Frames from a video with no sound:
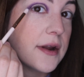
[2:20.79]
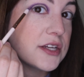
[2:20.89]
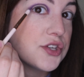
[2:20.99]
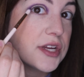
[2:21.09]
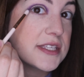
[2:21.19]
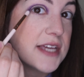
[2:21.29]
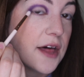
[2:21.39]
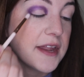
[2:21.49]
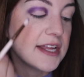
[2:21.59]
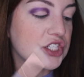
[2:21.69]
as you can
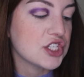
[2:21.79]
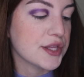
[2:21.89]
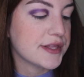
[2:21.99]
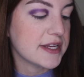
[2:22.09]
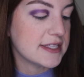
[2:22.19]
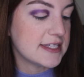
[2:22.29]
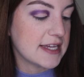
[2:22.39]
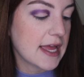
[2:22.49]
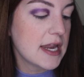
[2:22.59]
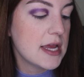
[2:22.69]
tell that I just
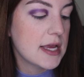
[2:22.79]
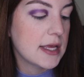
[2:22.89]
did.